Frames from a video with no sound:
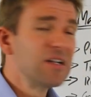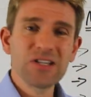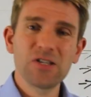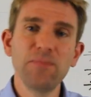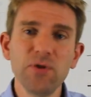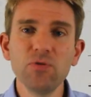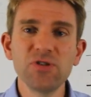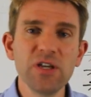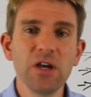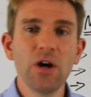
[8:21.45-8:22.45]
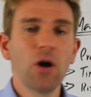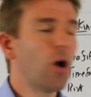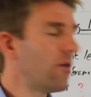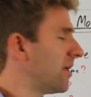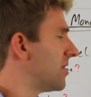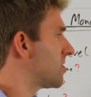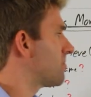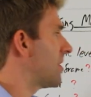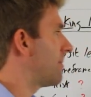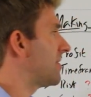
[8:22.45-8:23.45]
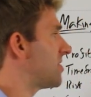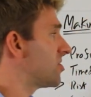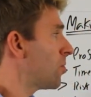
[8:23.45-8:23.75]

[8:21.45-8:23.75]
That's the beauty of spread betting.